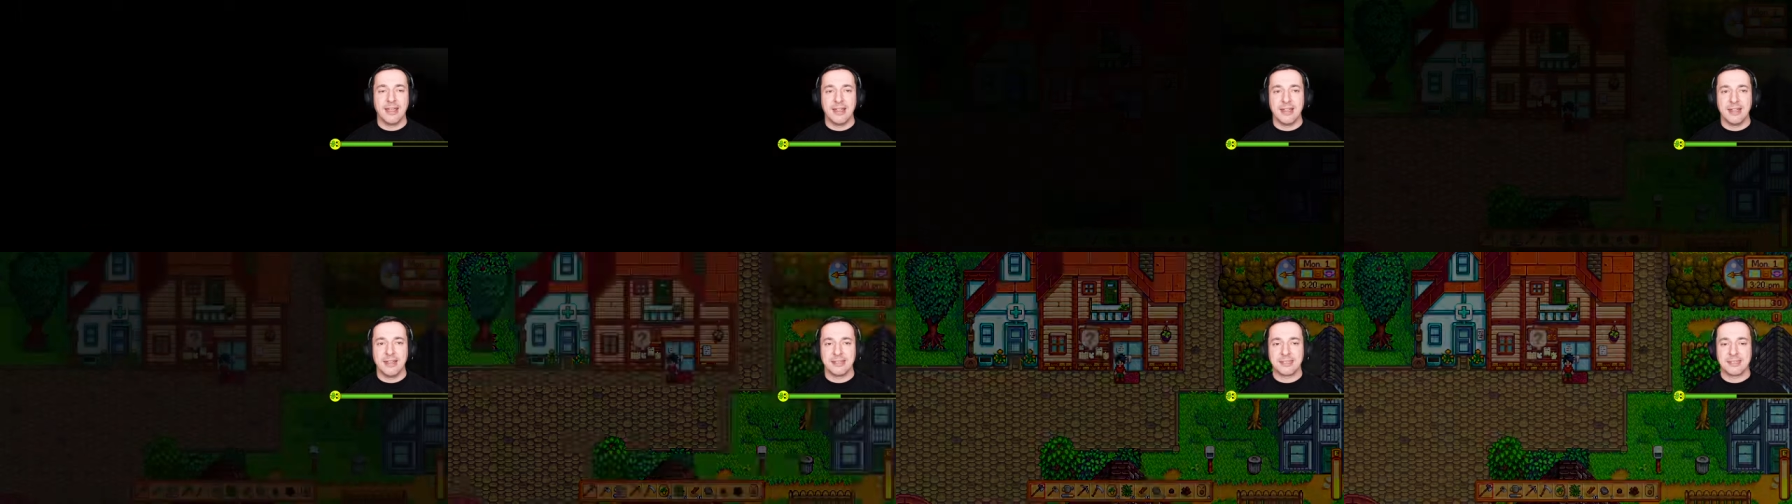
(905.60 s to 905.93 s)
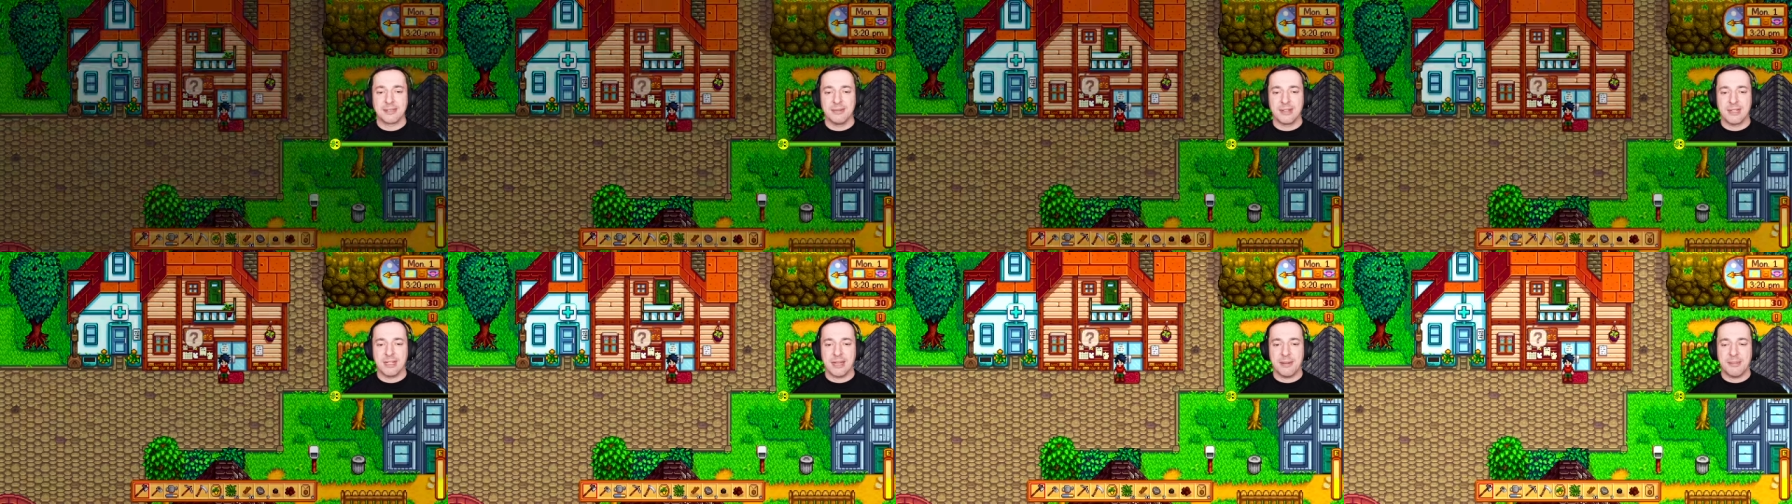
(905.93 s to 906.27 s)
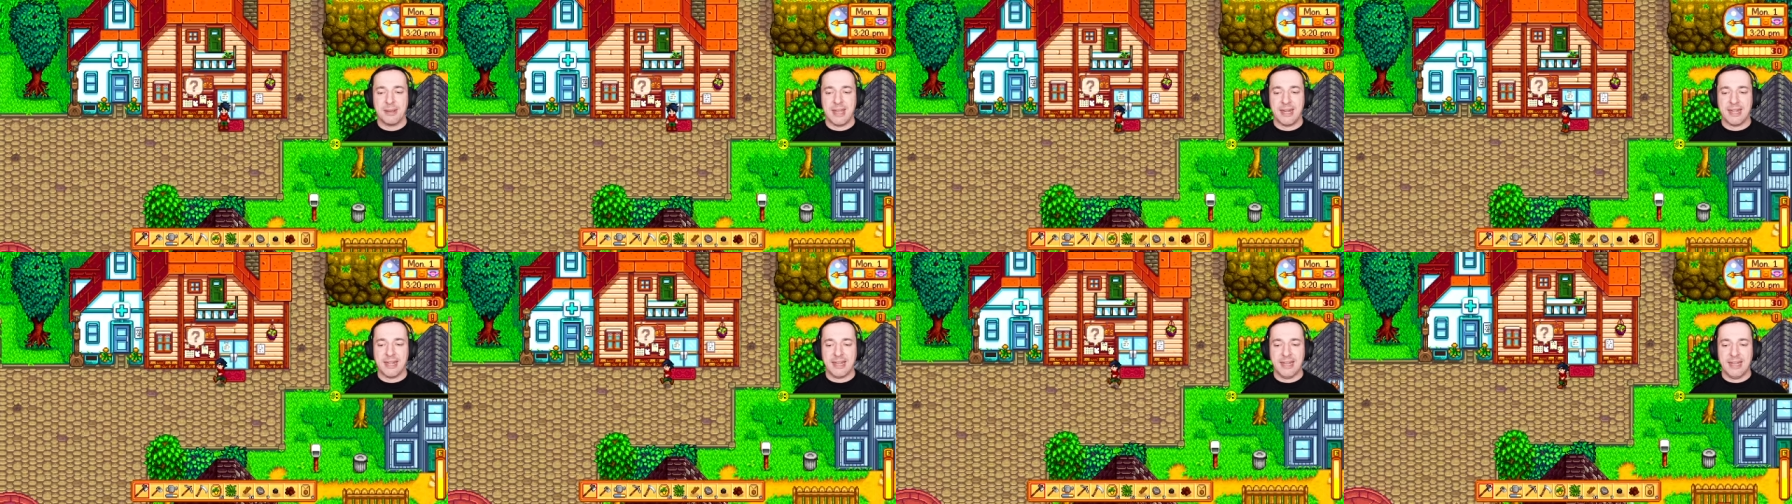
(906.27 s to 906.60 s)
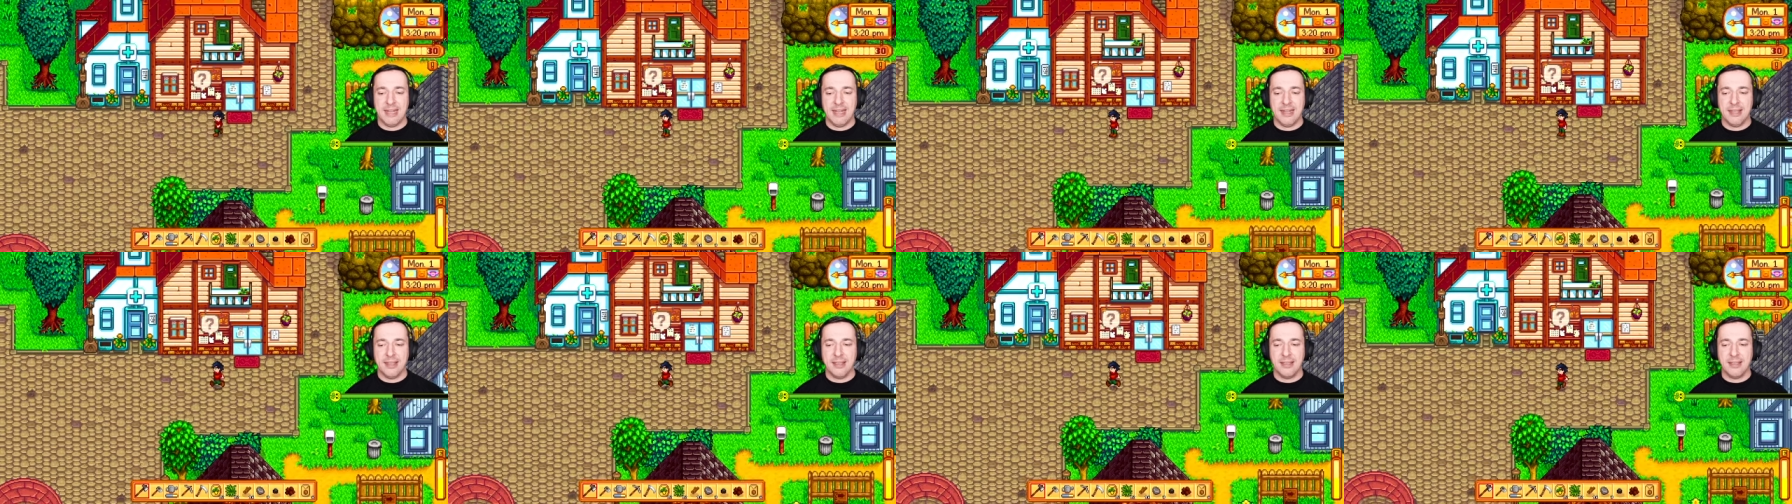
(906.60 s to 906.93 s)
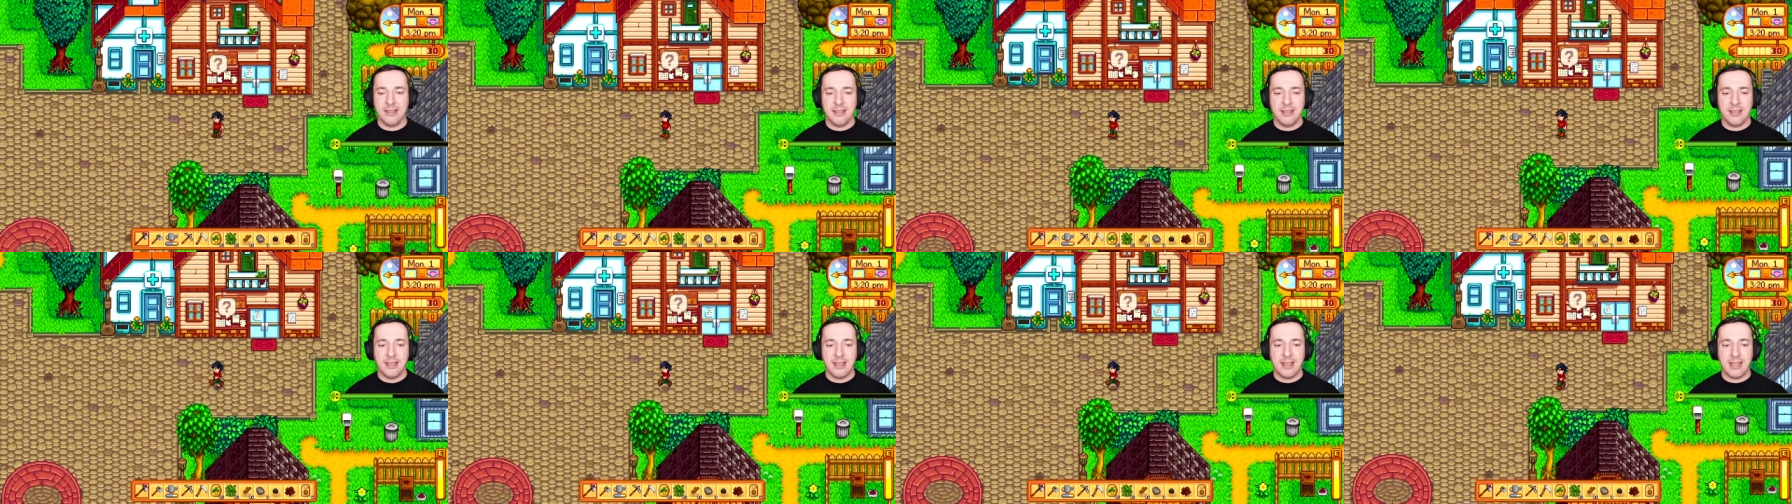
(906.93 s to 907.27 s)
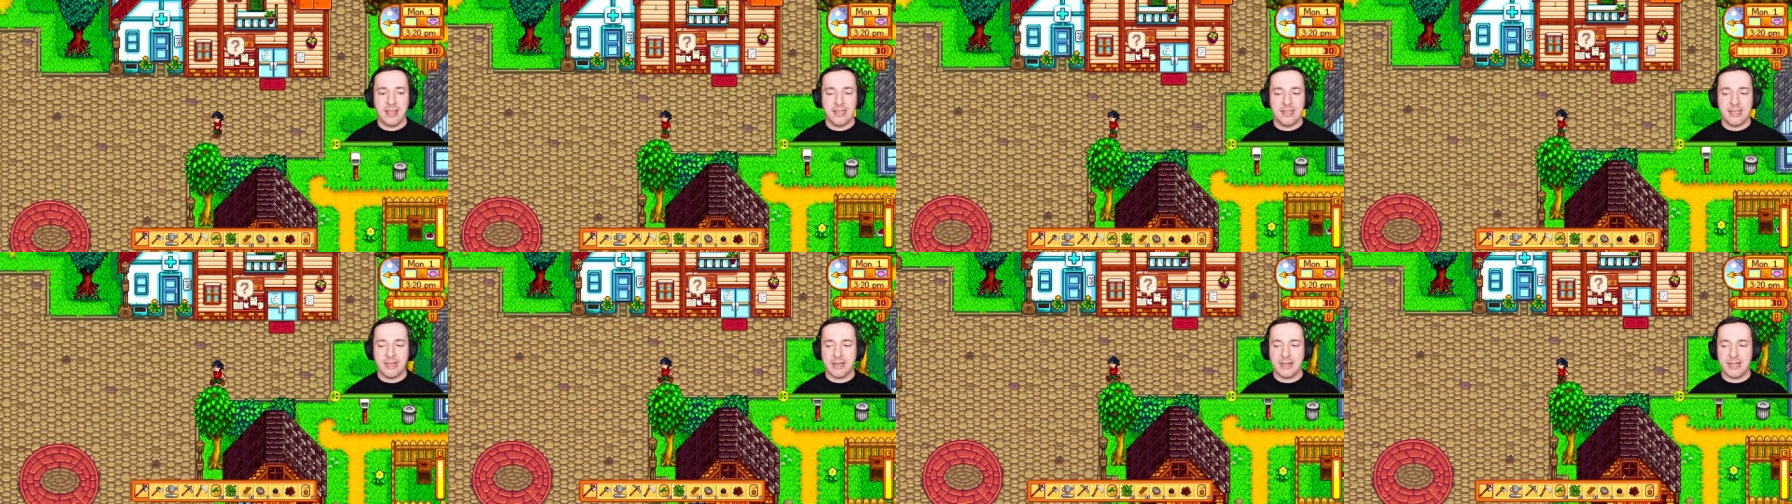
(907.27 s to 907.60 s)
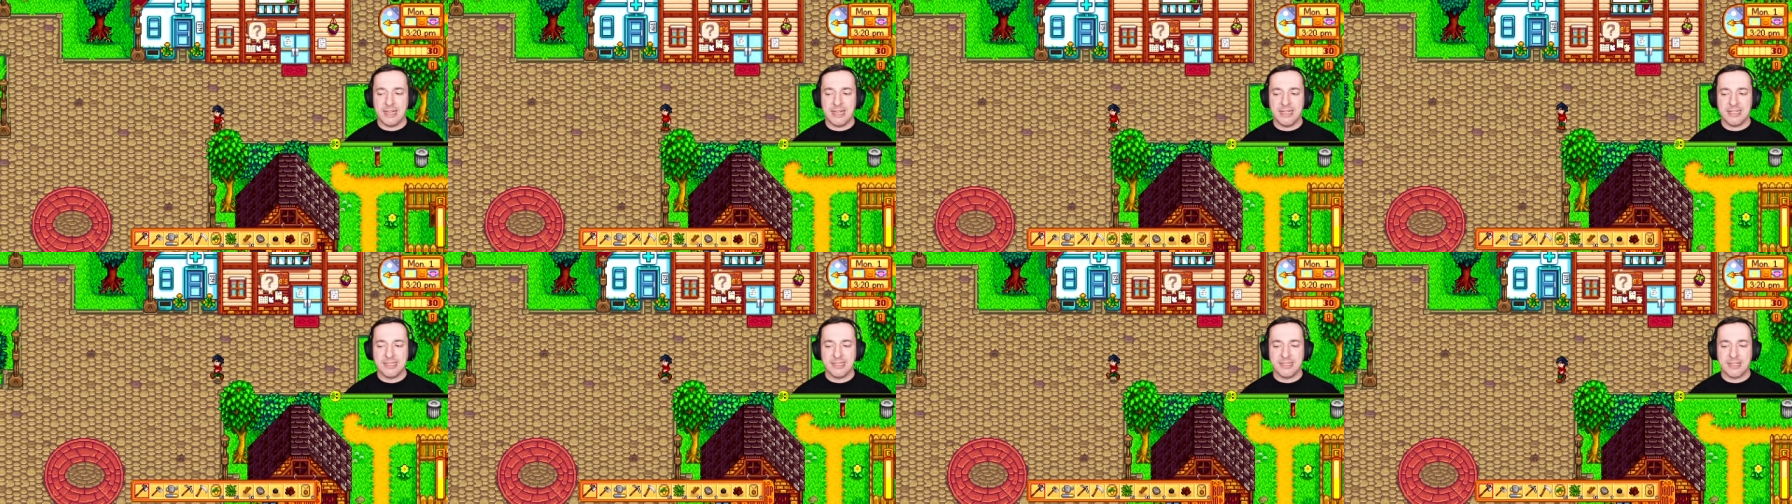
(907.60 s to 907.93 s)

uh, so we'll come out of here and then I need